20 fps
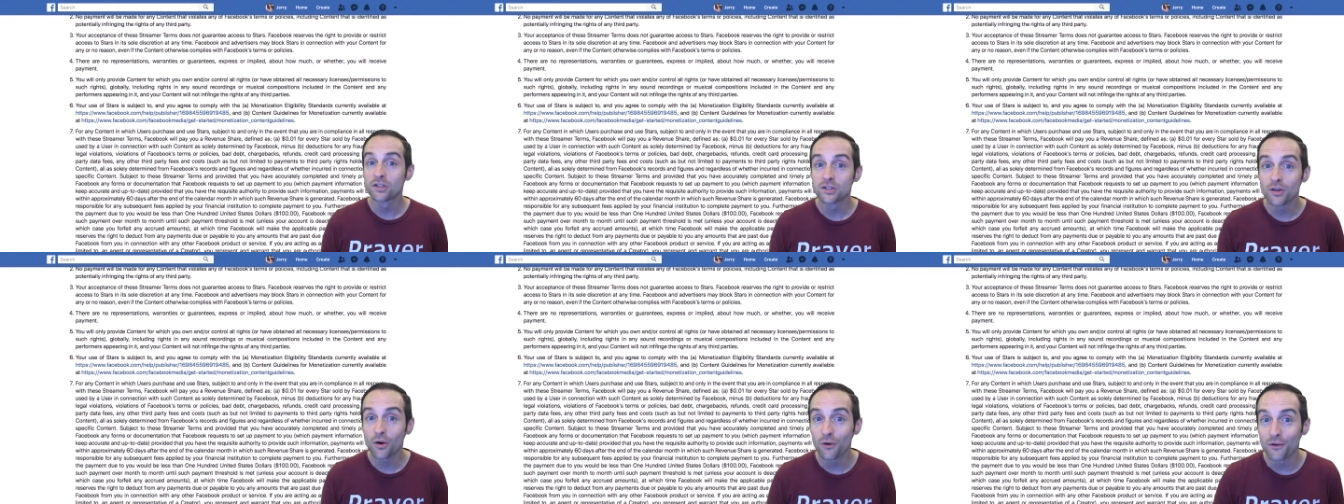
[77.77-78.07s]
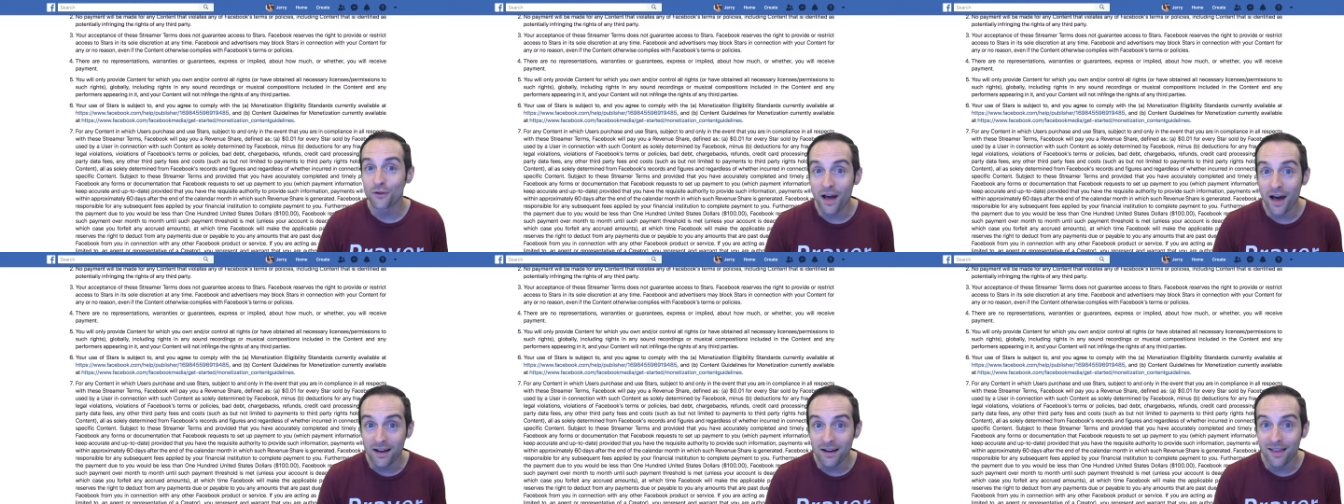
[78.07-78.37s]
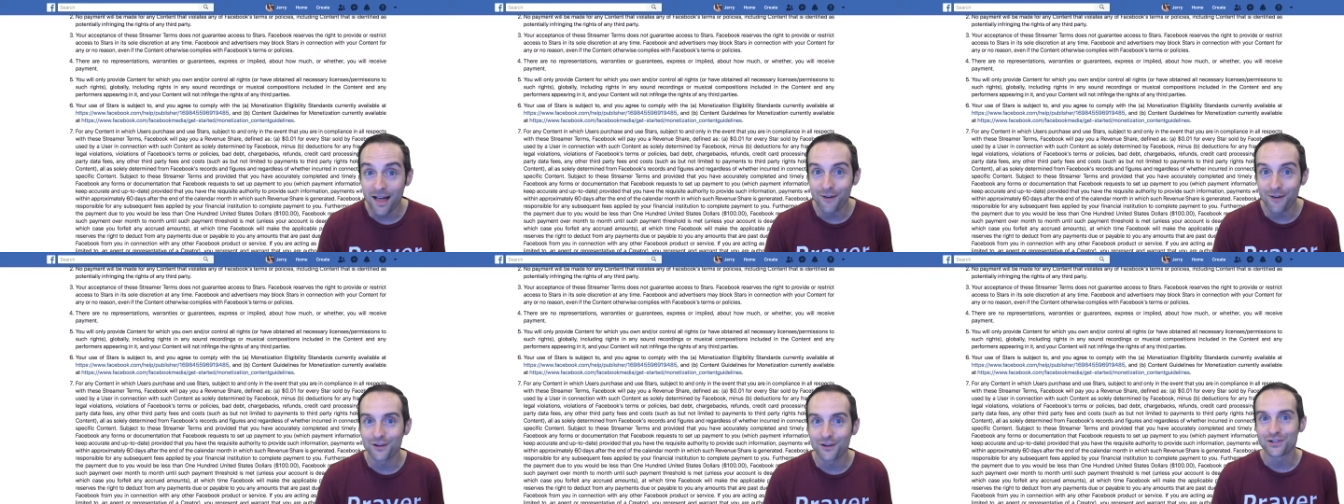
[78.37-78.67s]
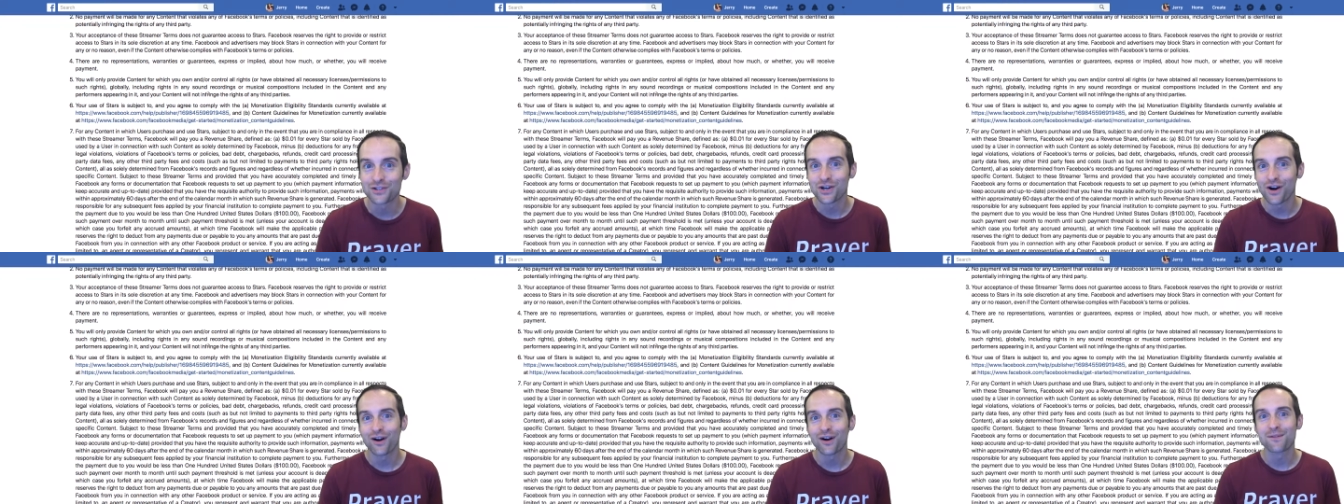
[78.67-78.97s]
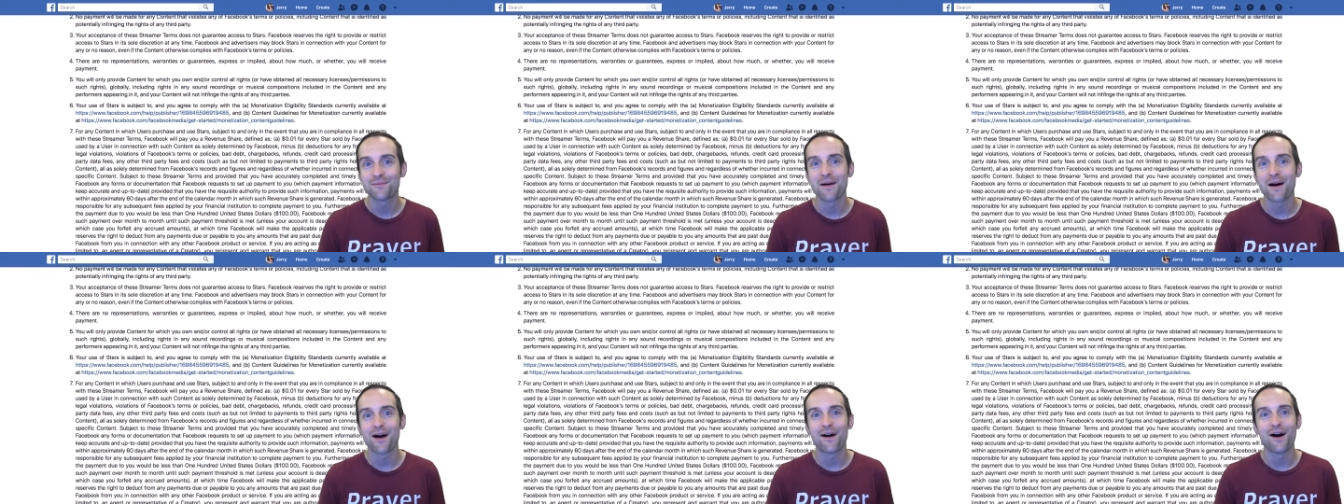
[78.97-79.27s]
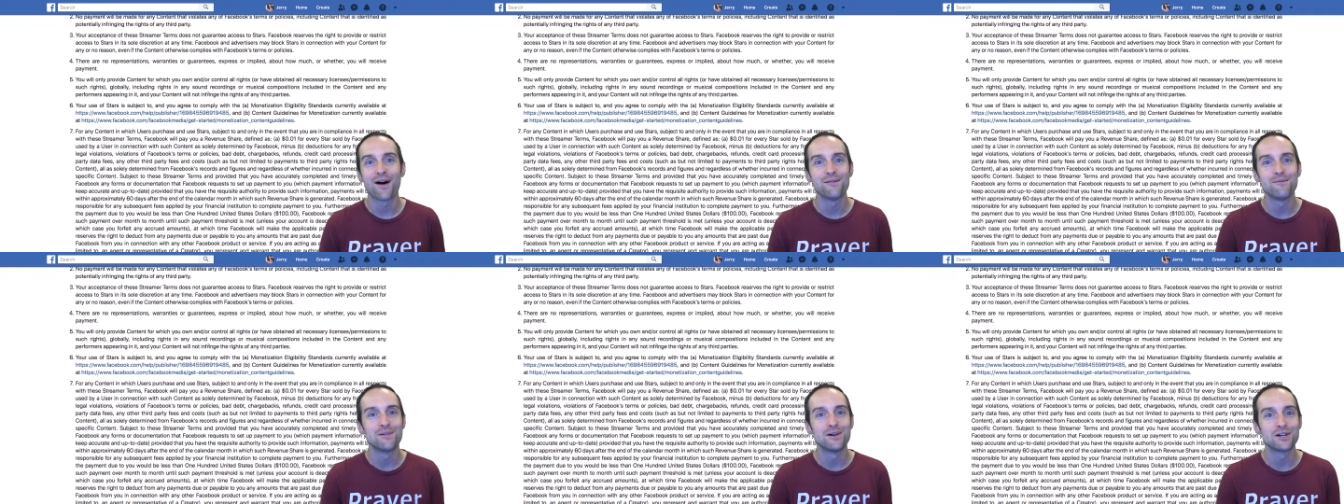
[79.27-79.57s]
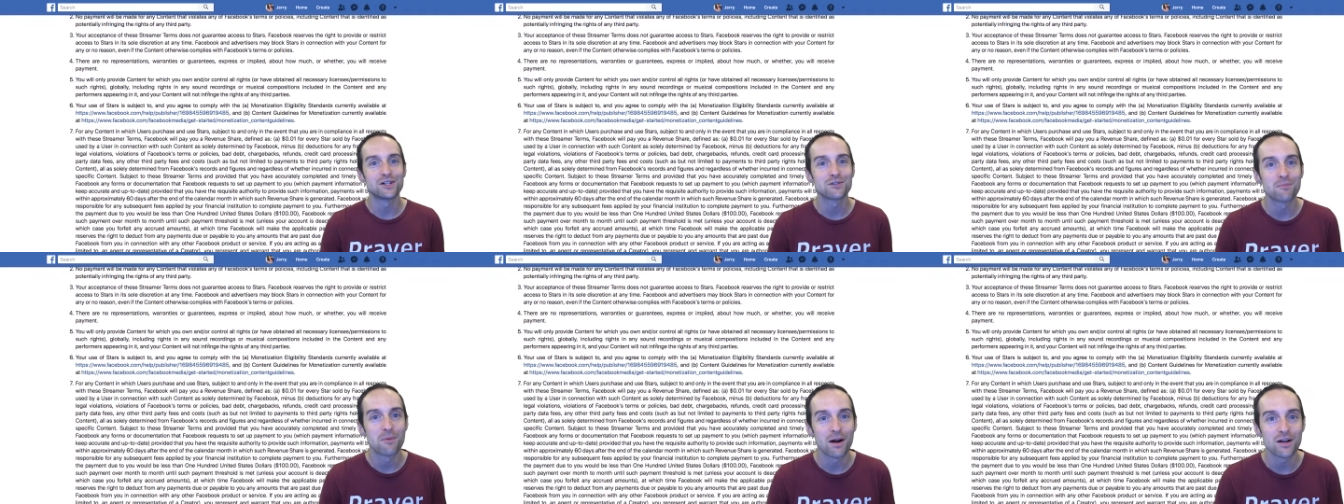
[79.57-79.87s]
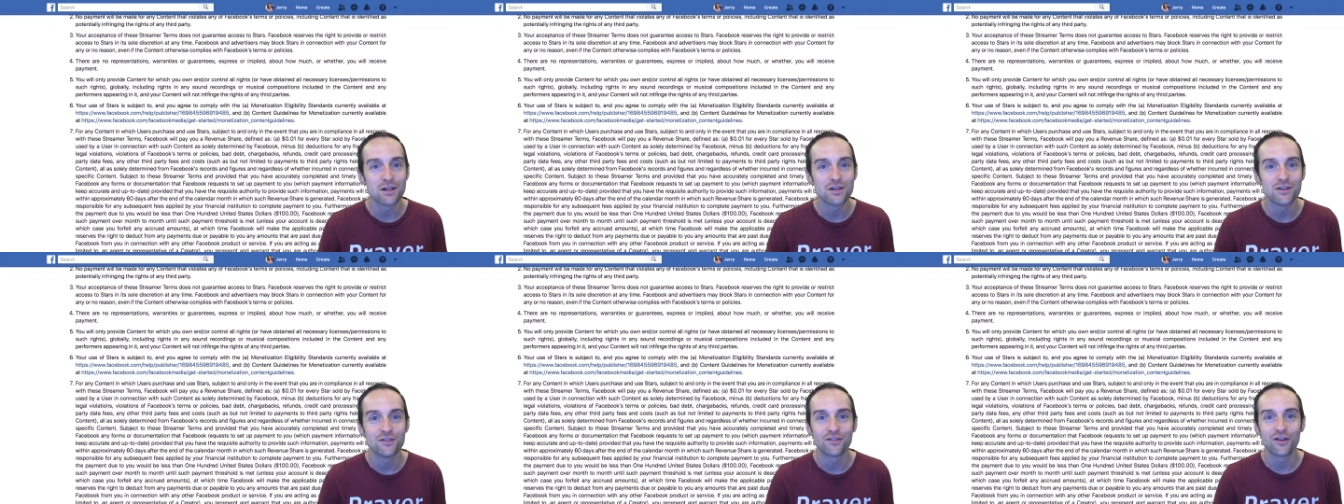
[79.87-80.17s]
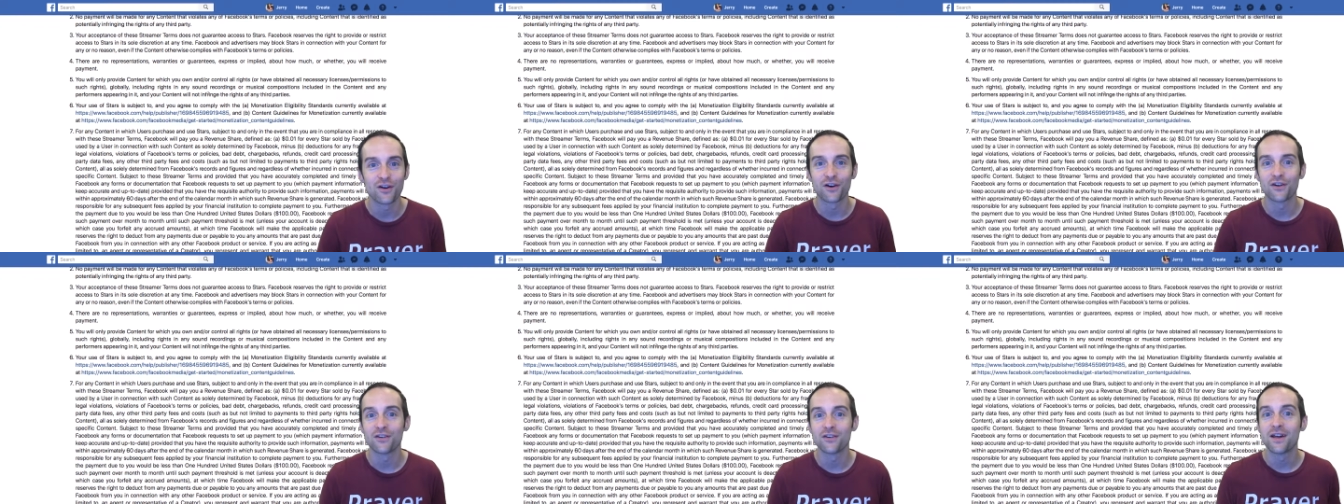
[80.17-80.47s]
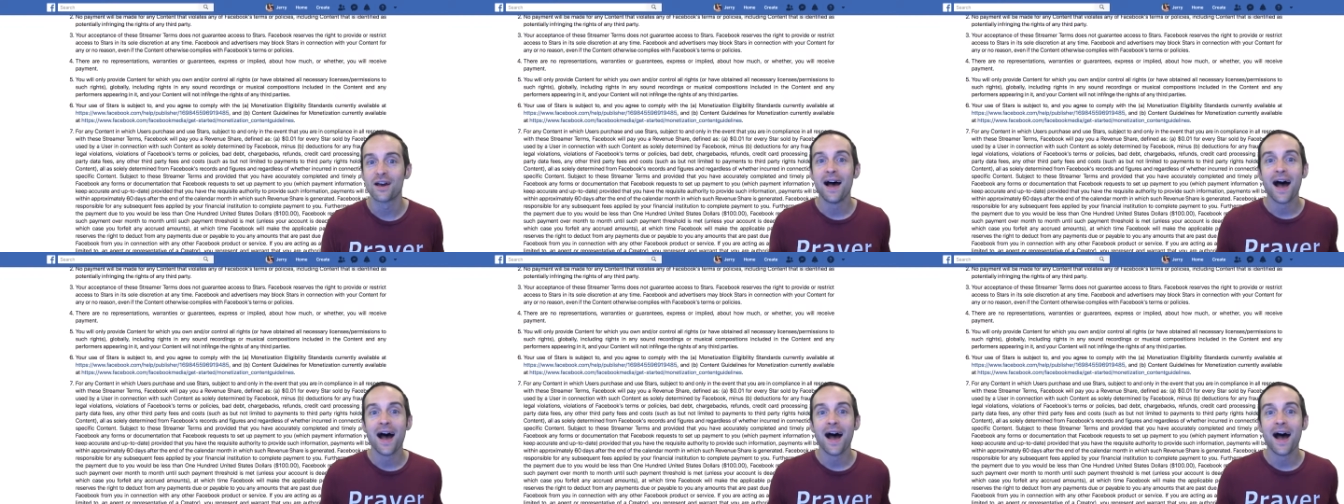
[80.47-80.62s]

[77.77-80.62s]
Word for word: are not allowed to talk about how much money you've earned